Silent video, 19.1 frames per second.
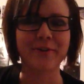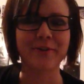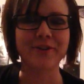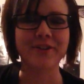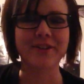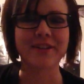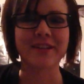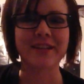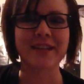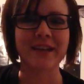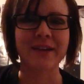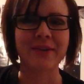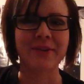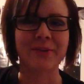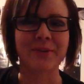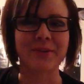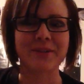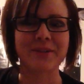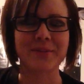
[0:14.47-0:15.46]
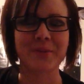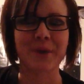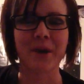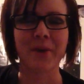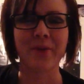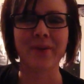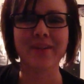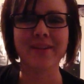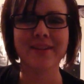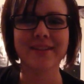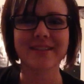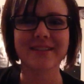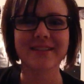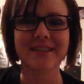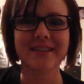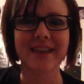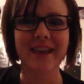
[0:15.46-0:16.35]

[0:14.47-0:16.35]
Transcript: first encounter with some hobbits.